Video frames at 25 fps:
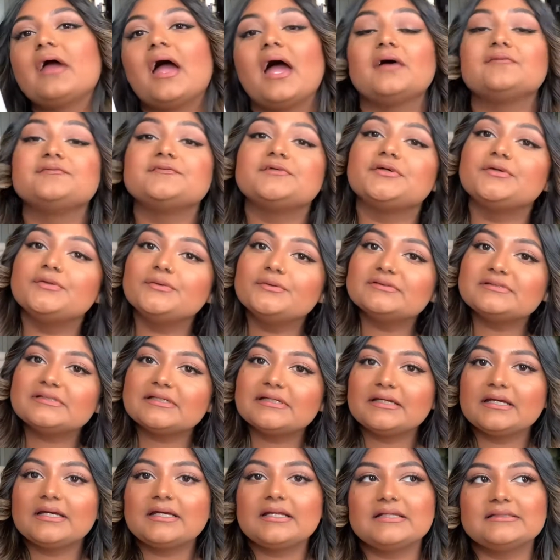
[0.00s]
after
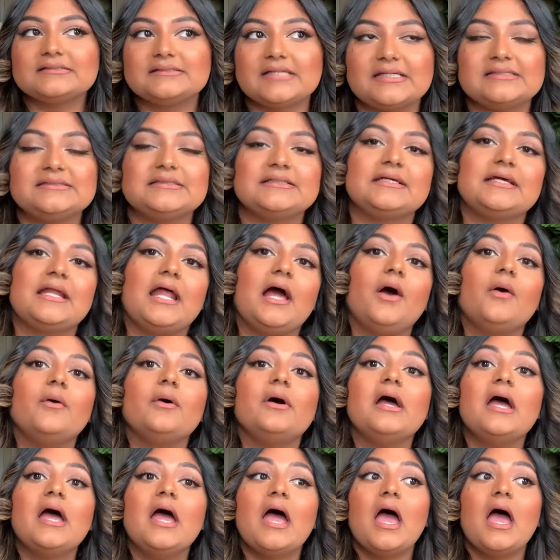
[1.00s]
using it and testing it out,